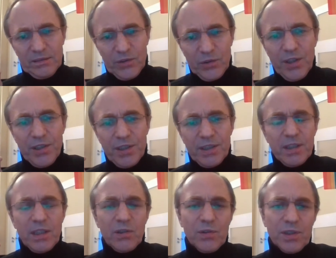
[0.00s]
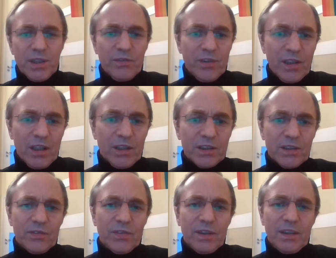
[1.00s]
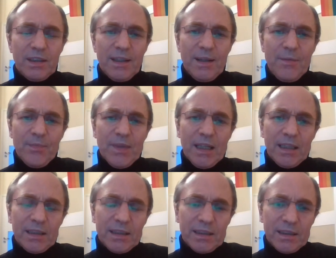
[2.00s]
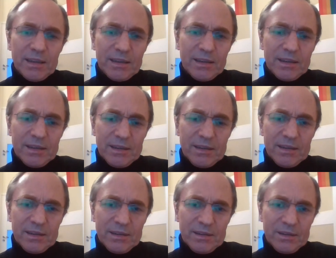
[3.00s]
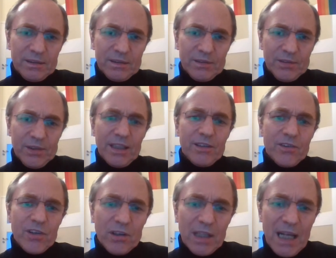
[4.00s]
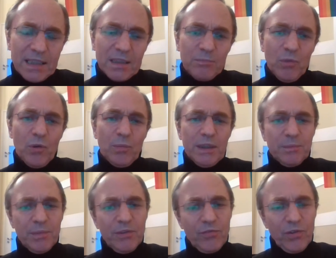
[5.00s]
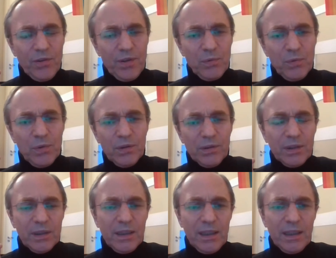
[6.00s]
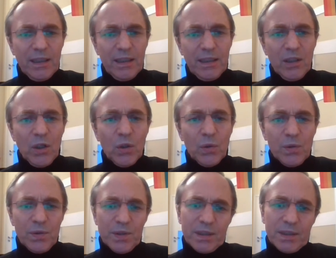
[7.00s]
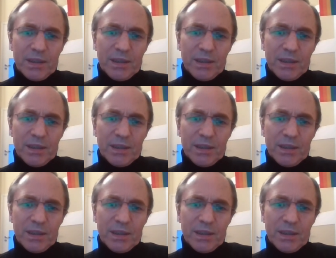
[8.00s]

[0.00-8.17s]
Jewish institution philosophy. And really, in the last moment before the war, in August